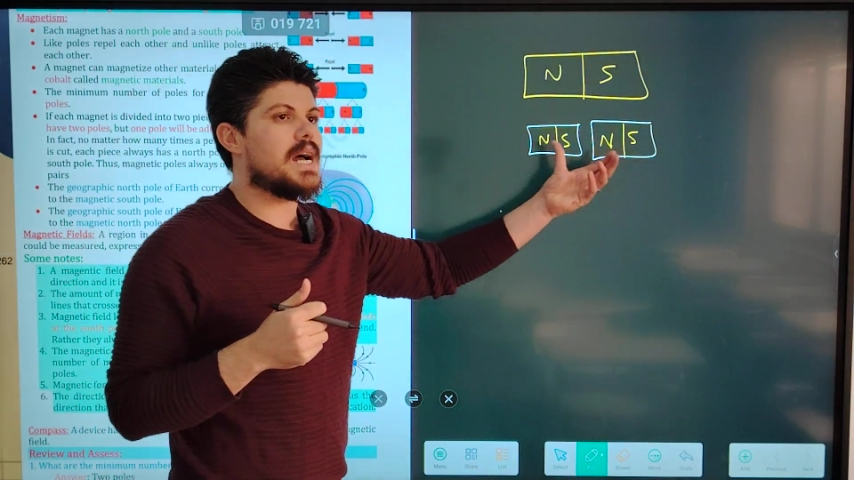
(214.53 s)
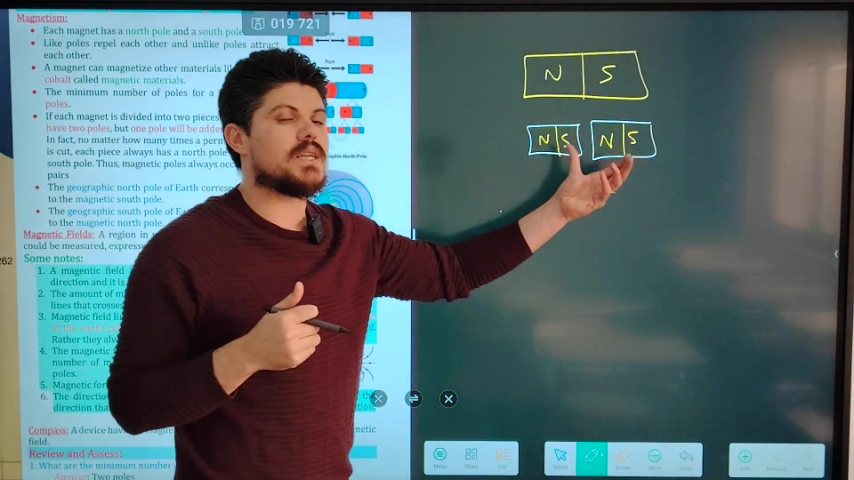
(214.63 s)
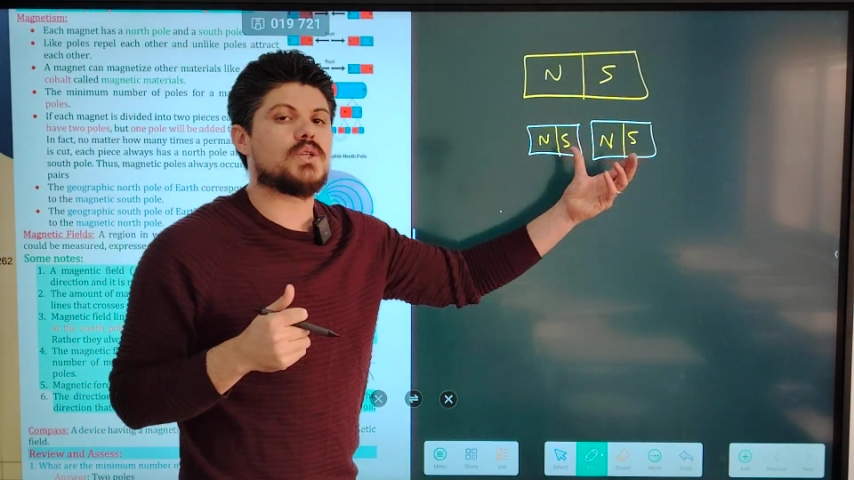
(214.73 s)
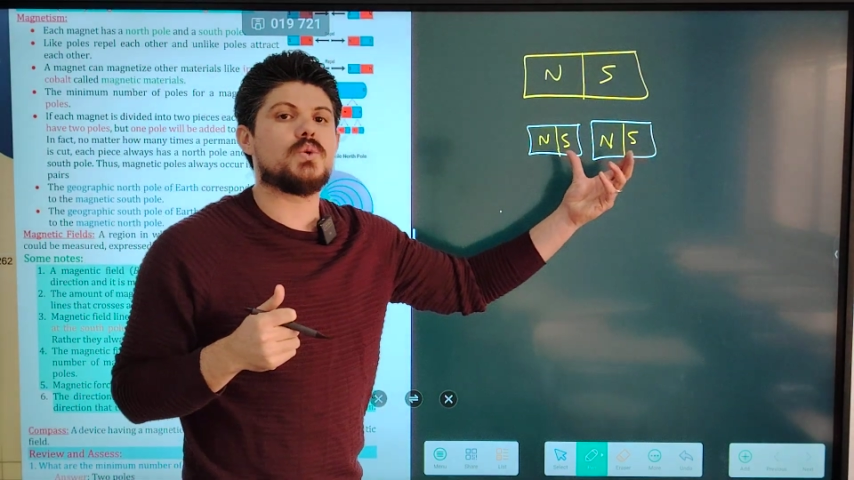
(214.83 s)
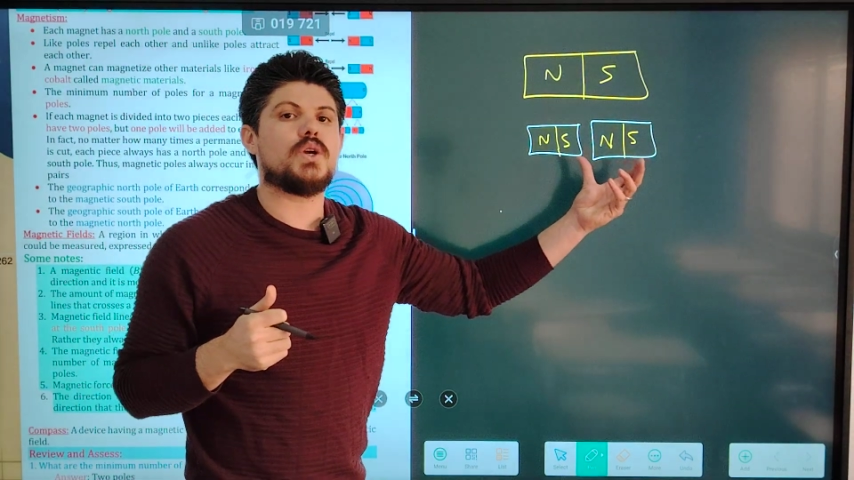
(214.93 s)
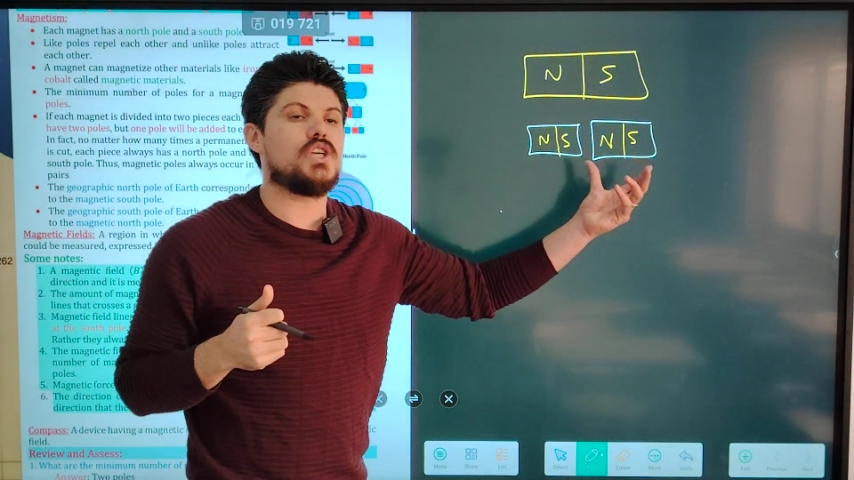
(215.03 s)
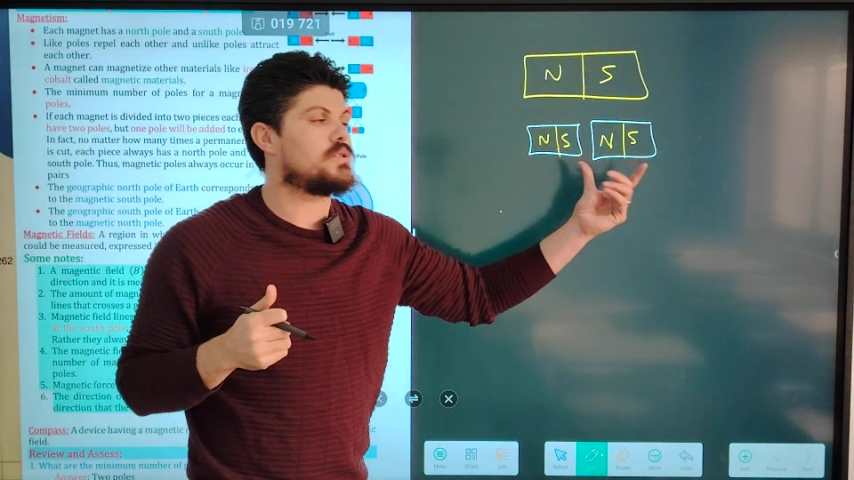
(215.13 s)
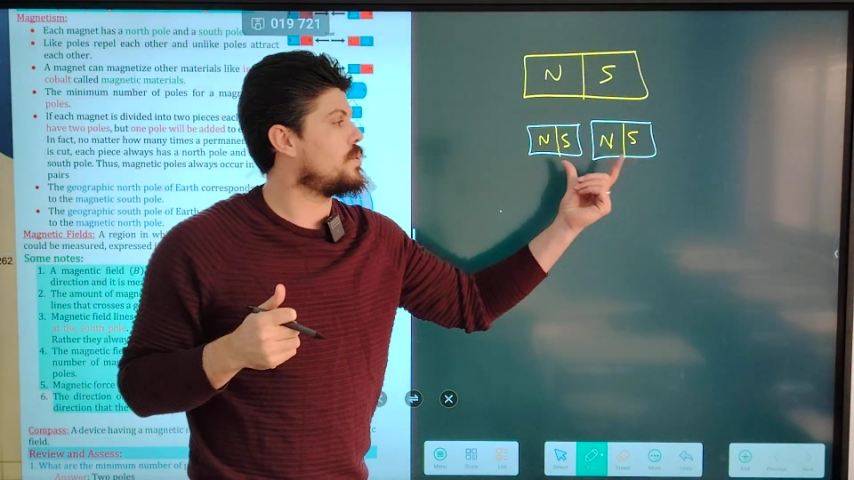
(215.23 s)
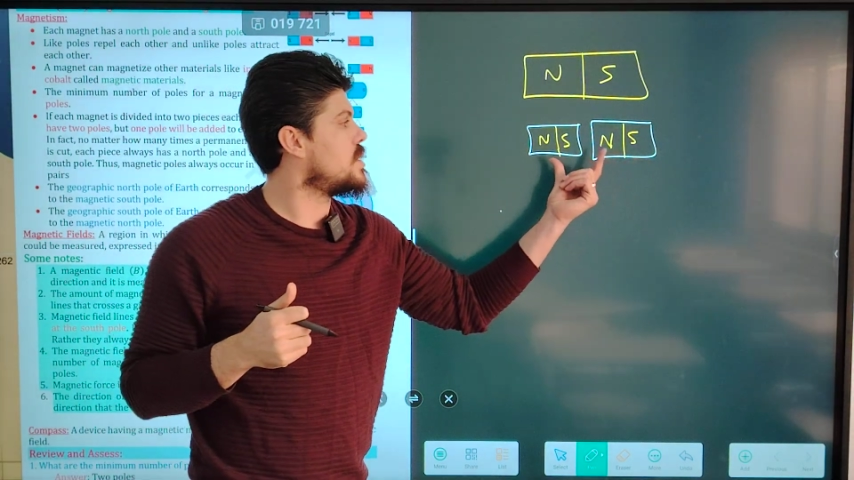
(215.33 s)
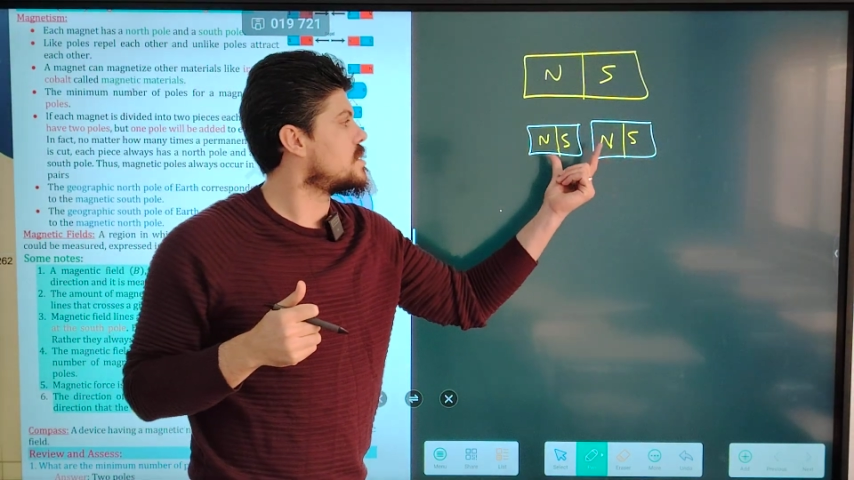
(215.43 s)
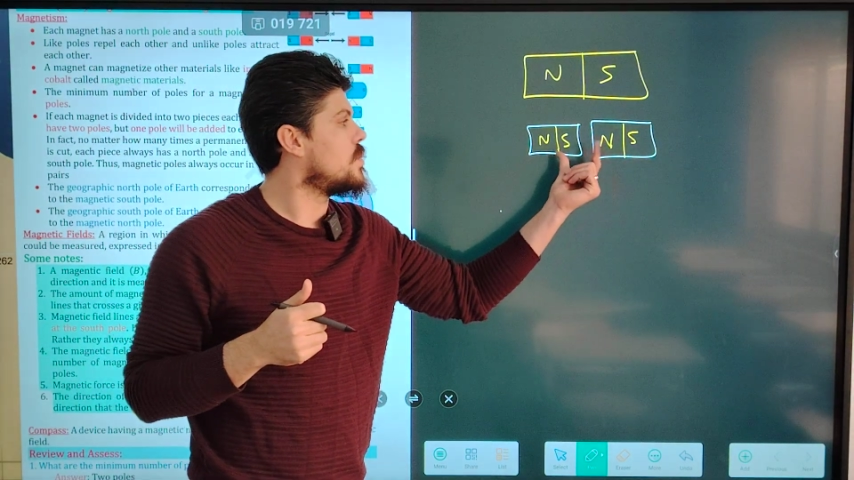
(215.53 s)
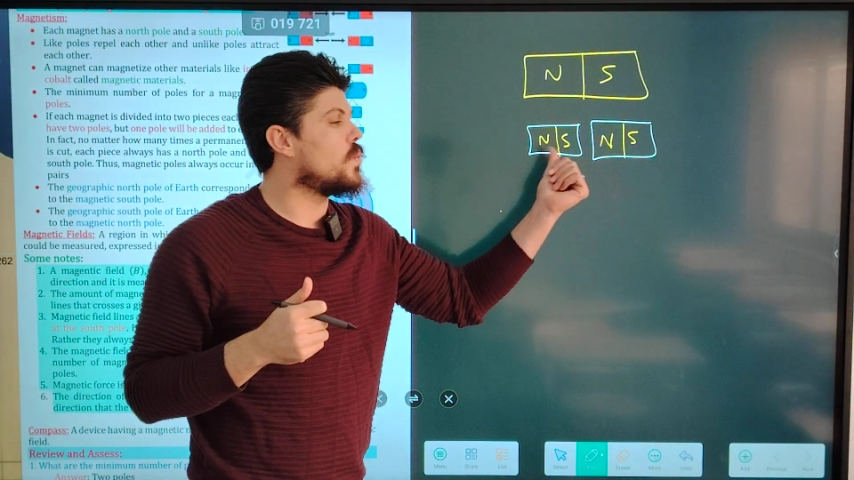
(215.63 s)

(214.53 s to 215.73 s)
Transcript: added to each piece?